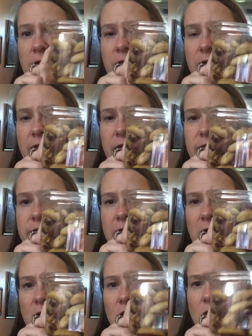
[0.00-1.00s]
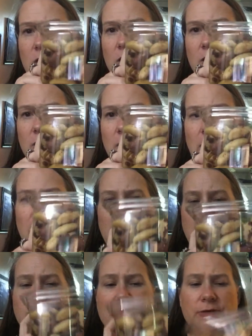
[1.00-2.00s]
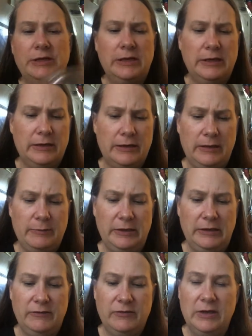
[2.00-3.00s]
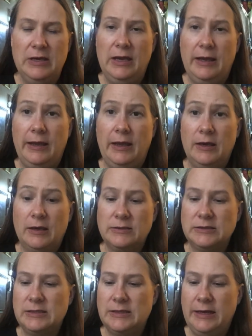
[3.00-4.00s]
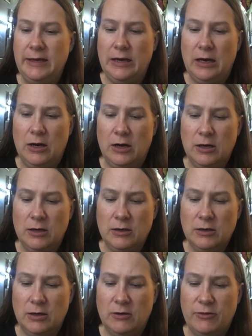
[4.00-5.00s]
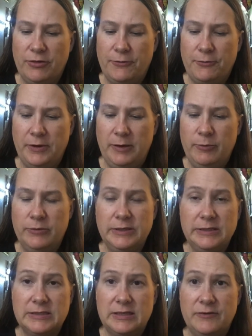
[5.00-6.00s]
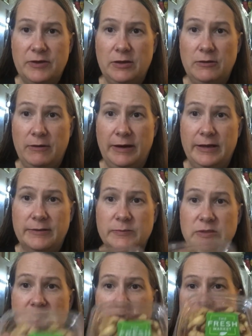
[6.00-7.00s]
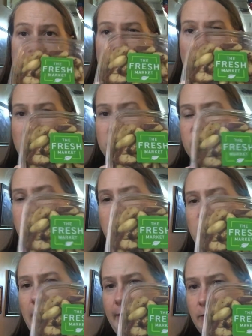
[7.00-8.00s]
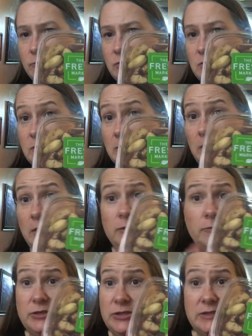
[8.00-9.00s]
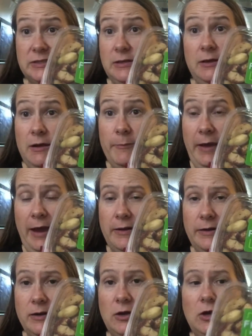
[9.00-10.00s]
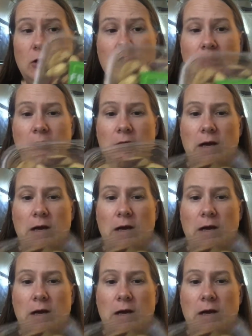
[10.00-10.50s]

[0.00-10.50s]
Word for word: These are uh, tree nut, I believe, and they are 3.7 grams of carbs per ounce, which is not bad at all.